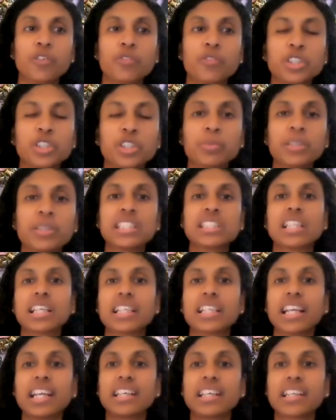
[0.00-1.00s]
which means
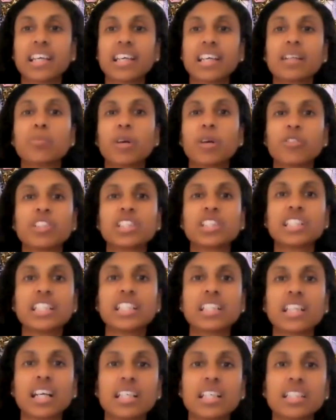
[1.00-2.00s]
that the entire Bhagavad
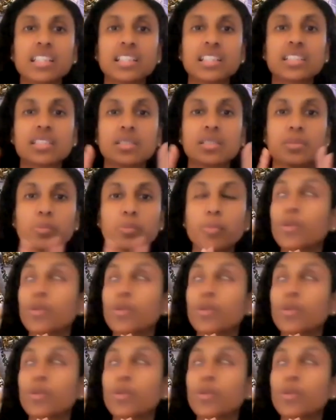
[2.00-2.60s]
Gita is